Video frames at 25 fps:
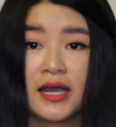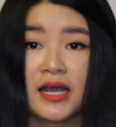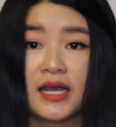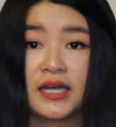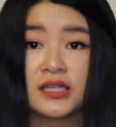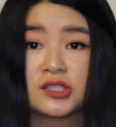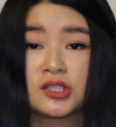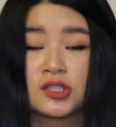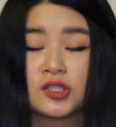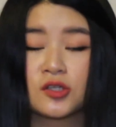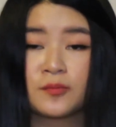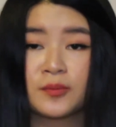
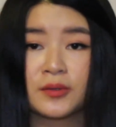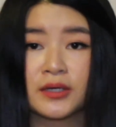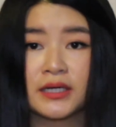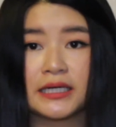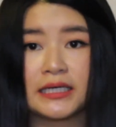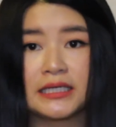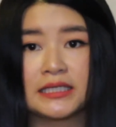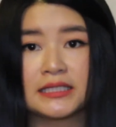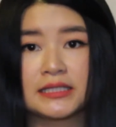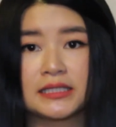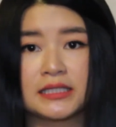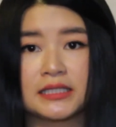It's super
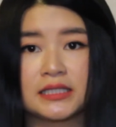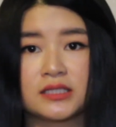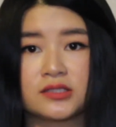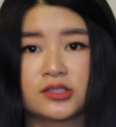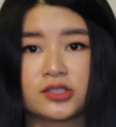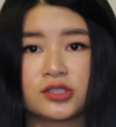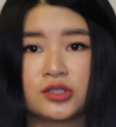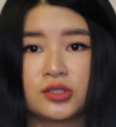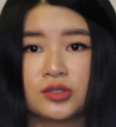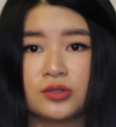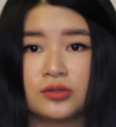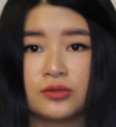easy
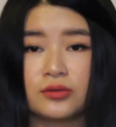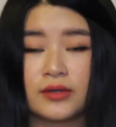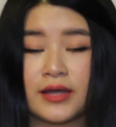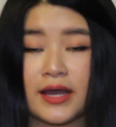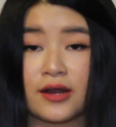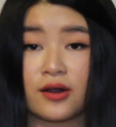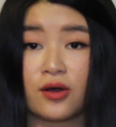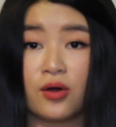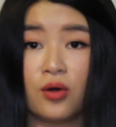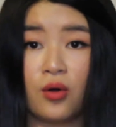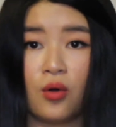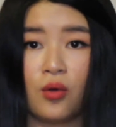to
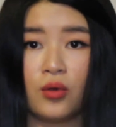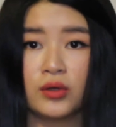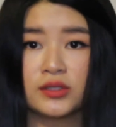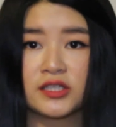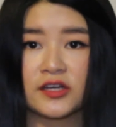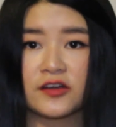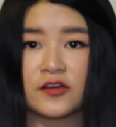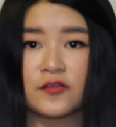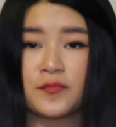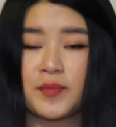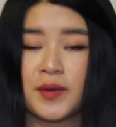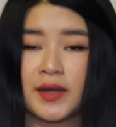get a
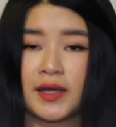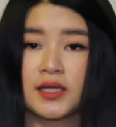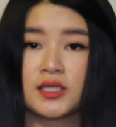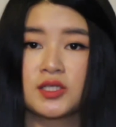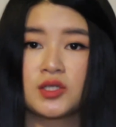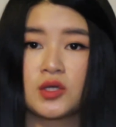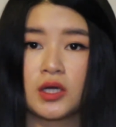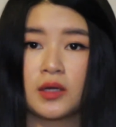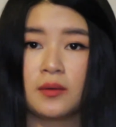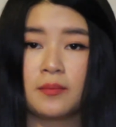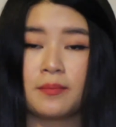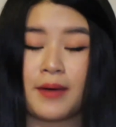hold of
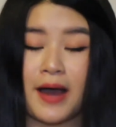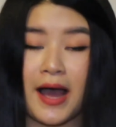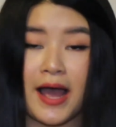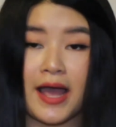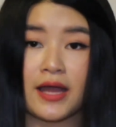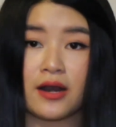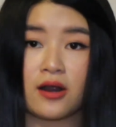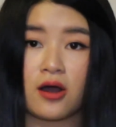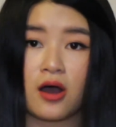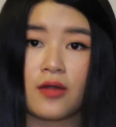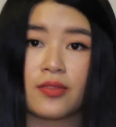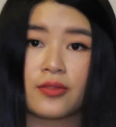because you can
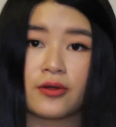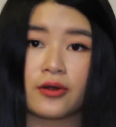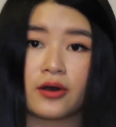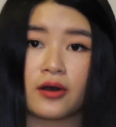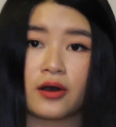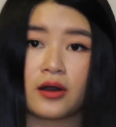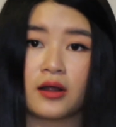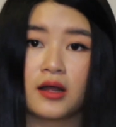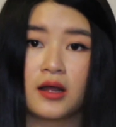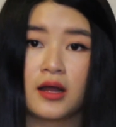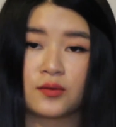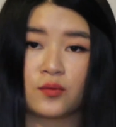buy it on
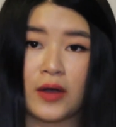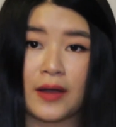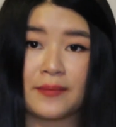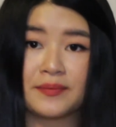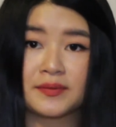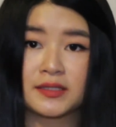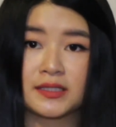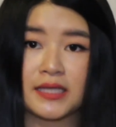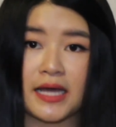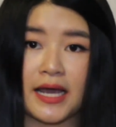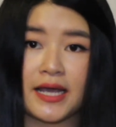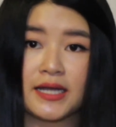their
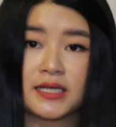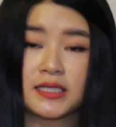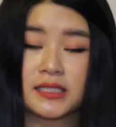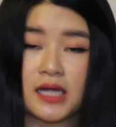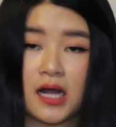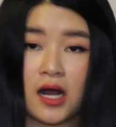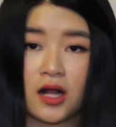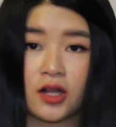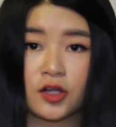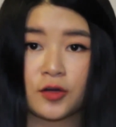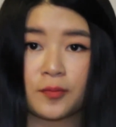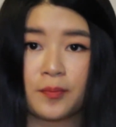website,
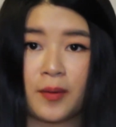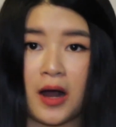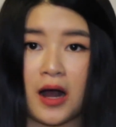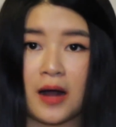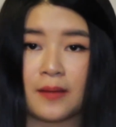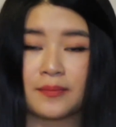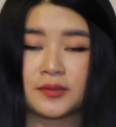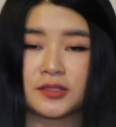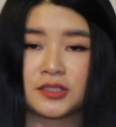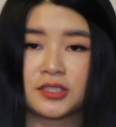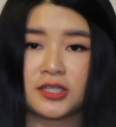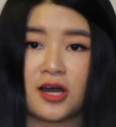
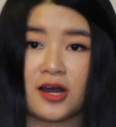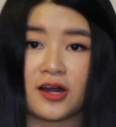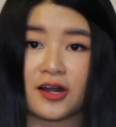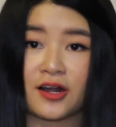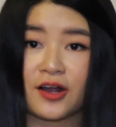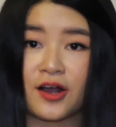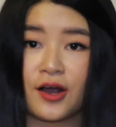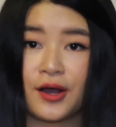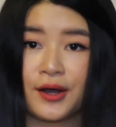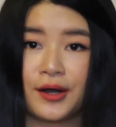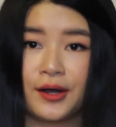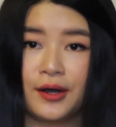
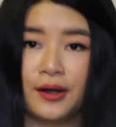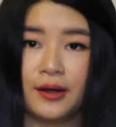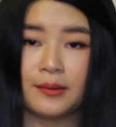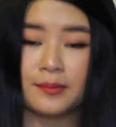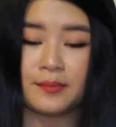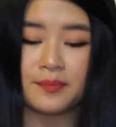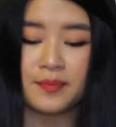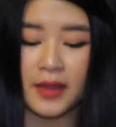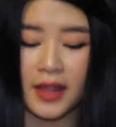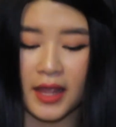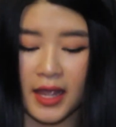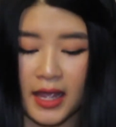
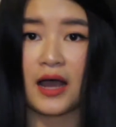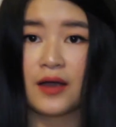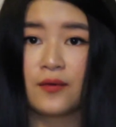colourpop.com.